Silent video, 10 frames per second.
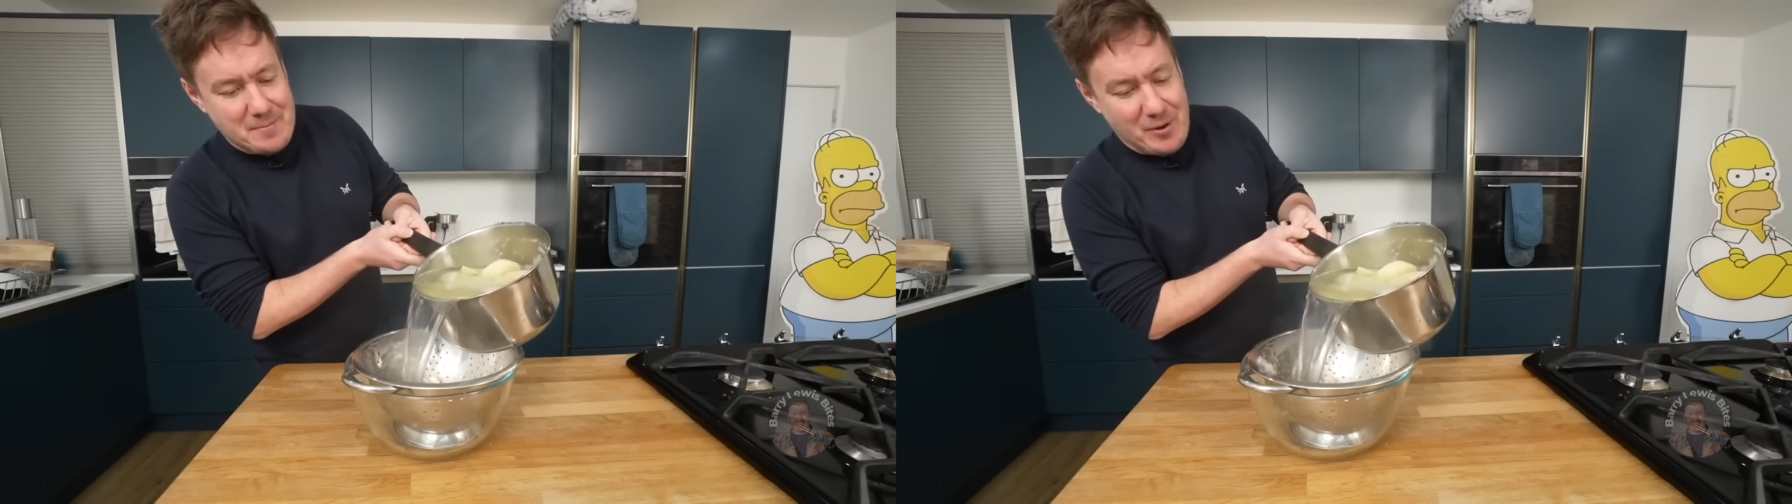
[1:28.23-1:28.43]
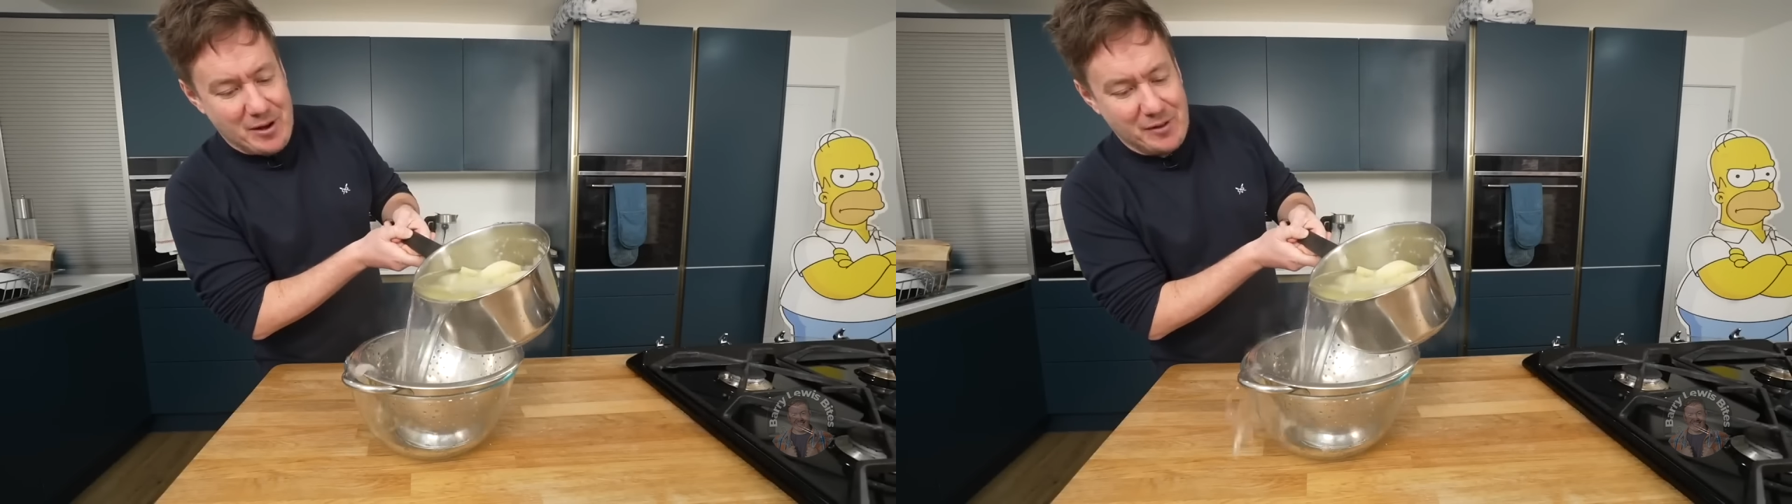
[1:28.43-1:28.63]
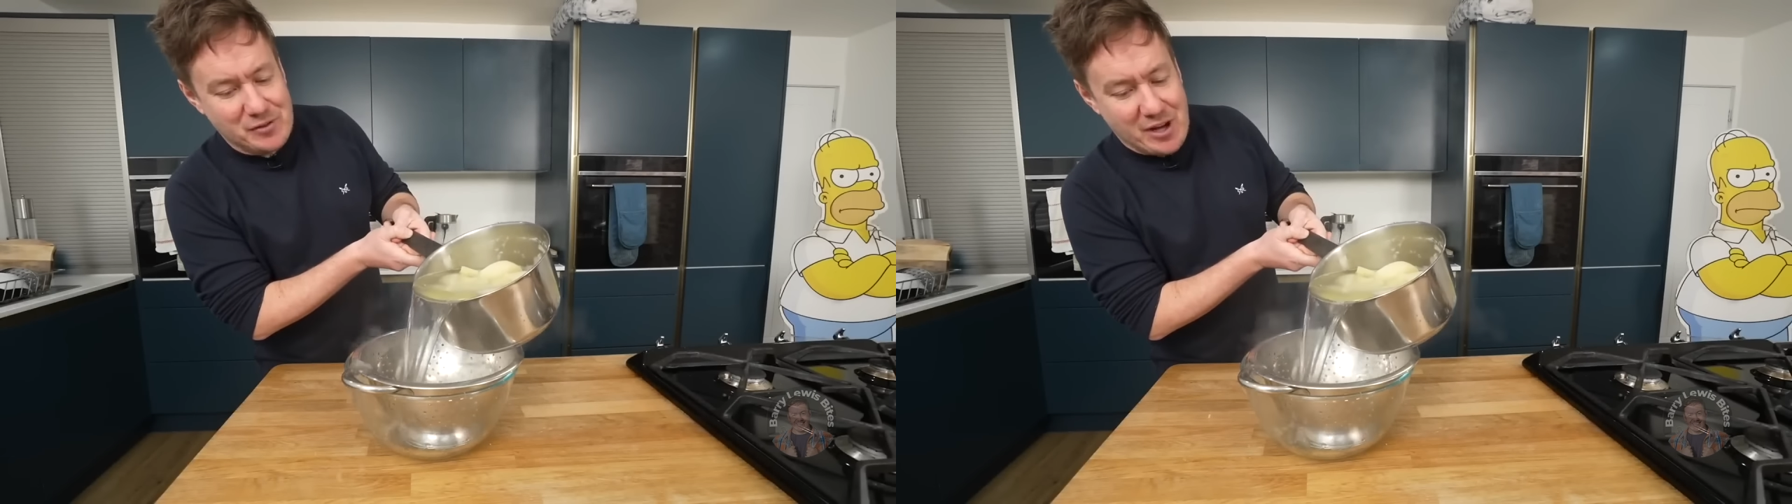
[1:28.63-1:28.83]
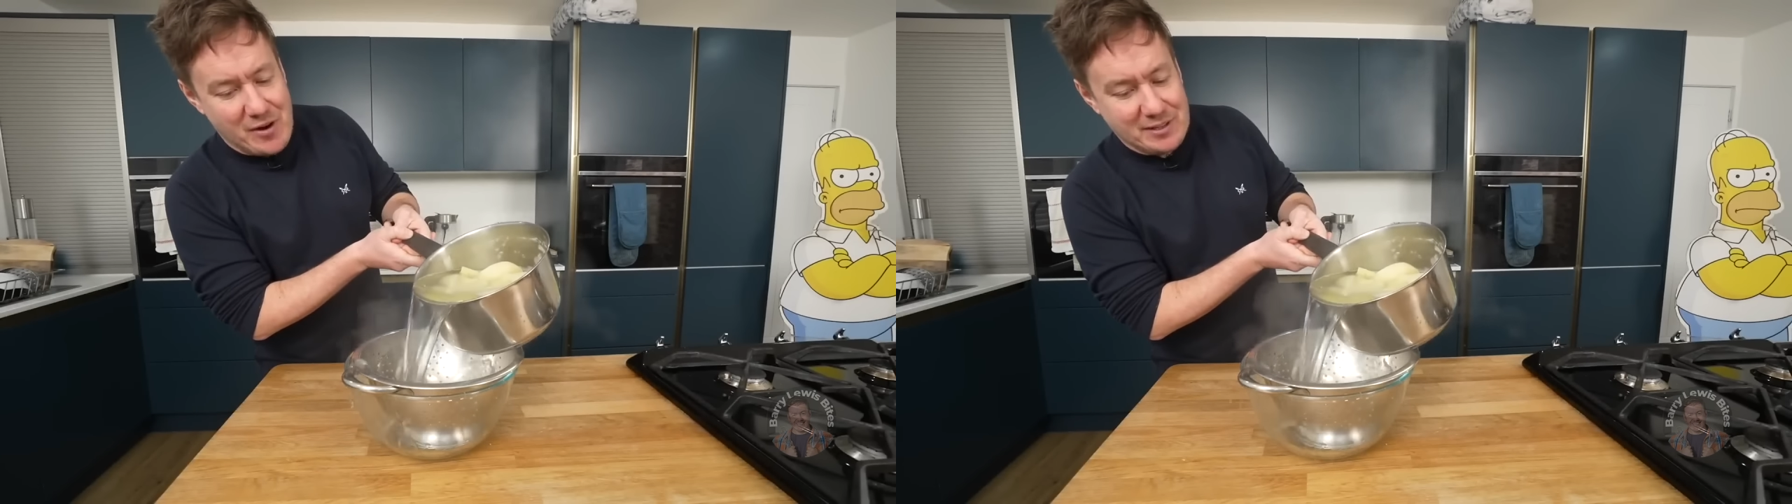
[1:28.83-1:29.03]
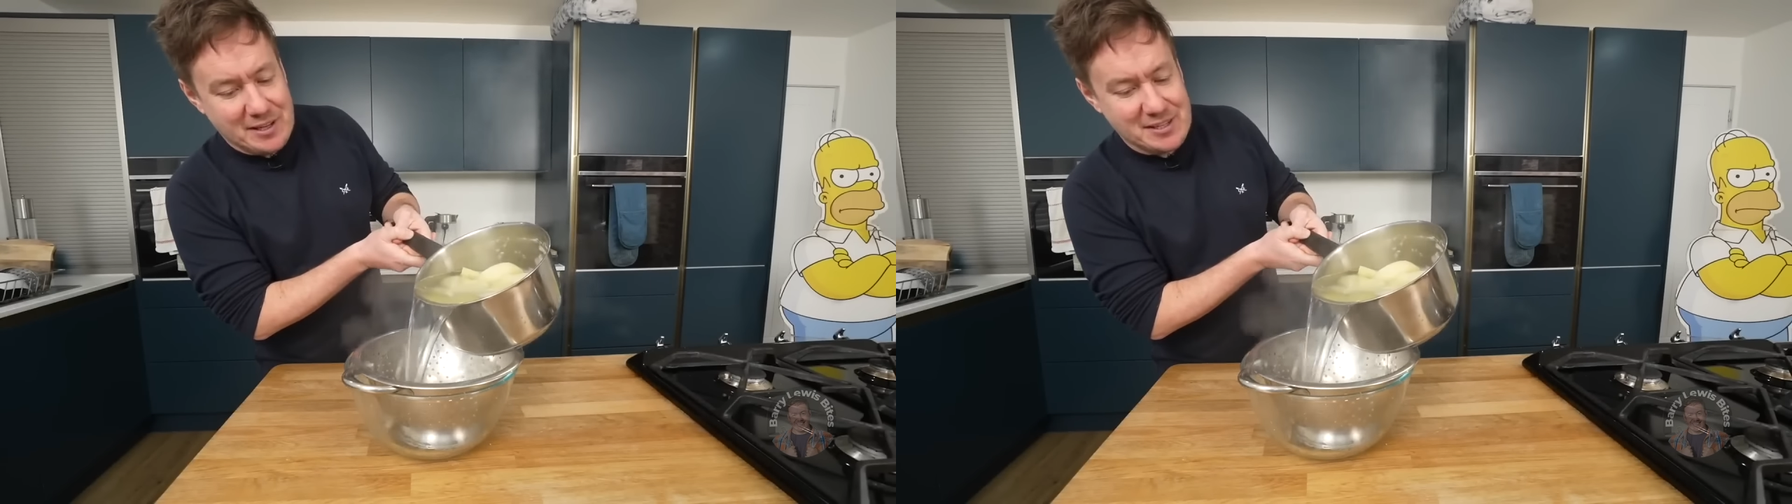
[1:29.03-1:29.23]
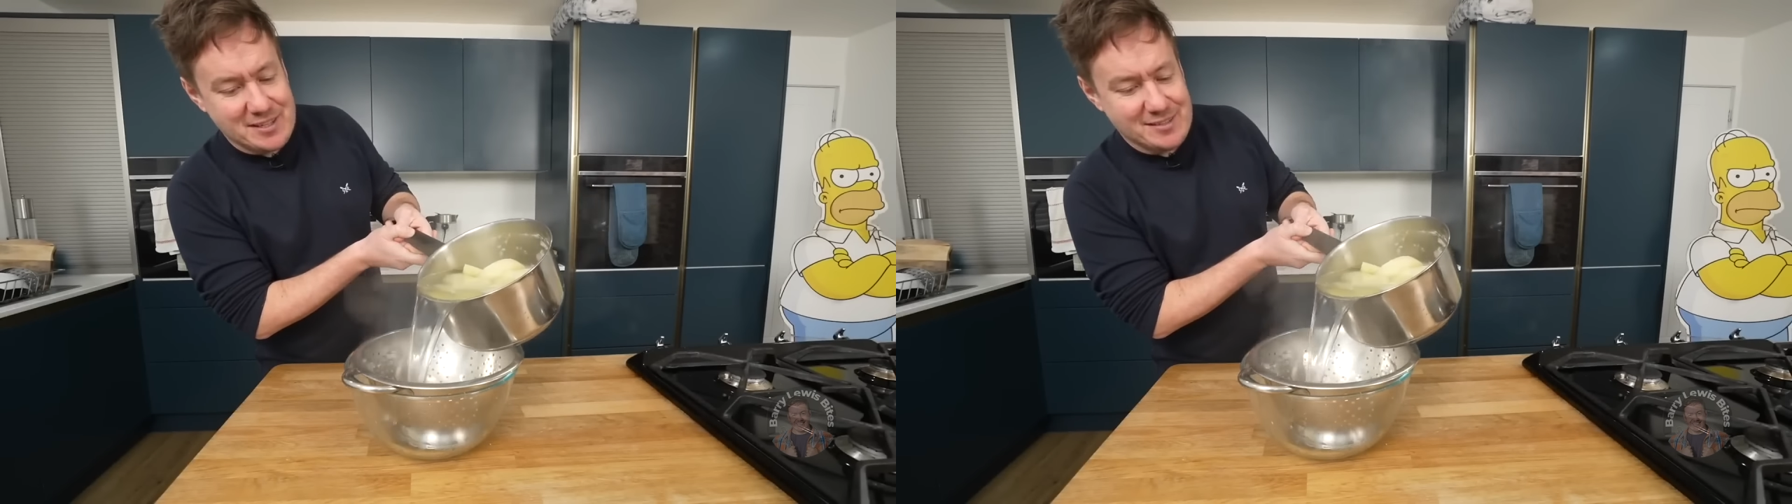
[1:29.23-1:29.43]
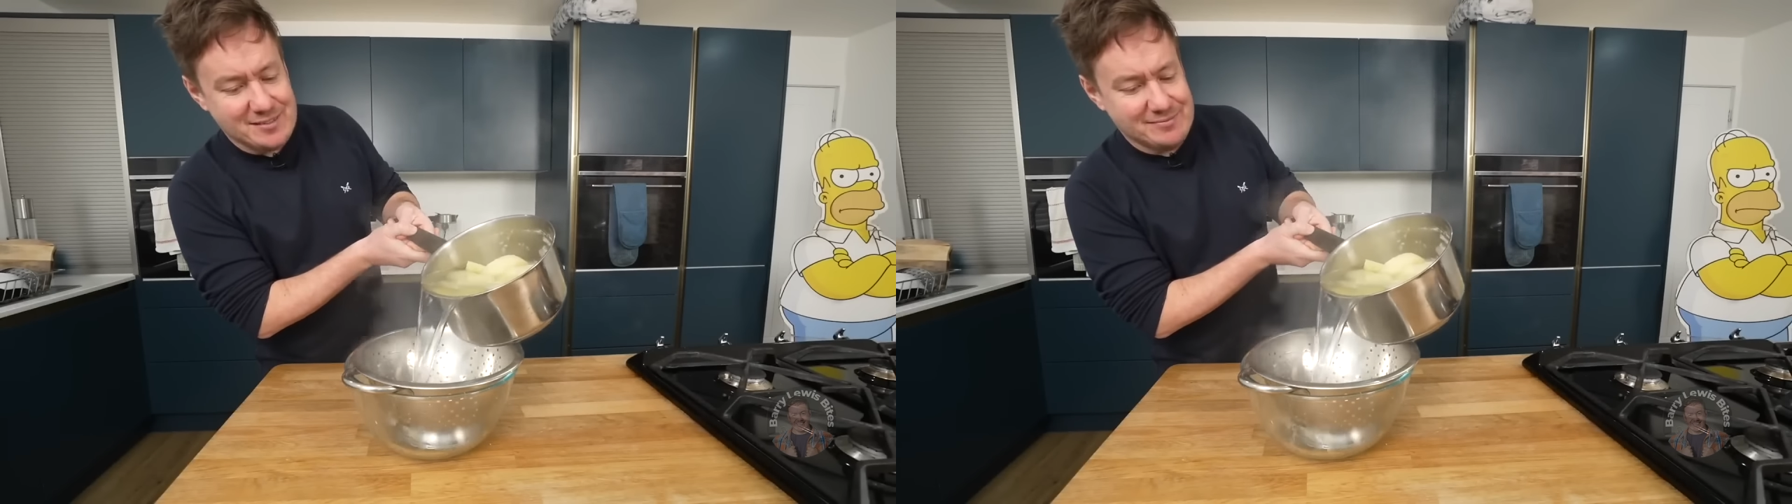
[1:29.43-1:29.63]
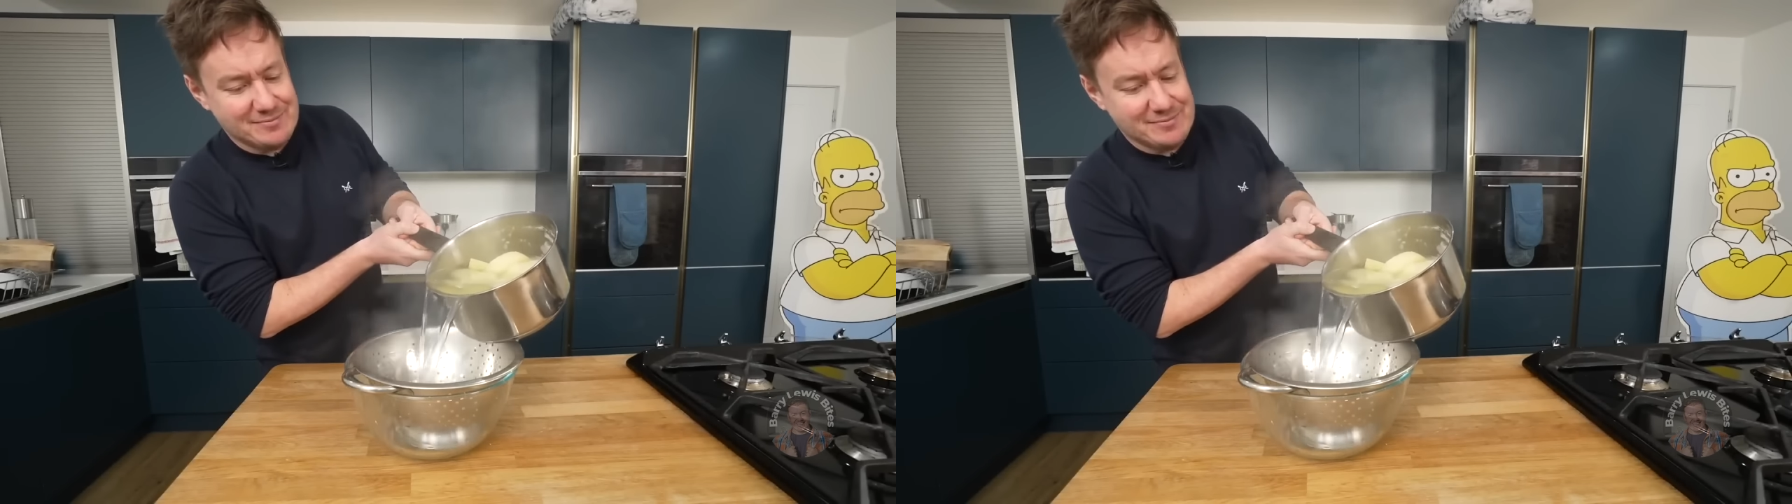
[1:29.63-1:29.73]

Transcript: but I love sharing this.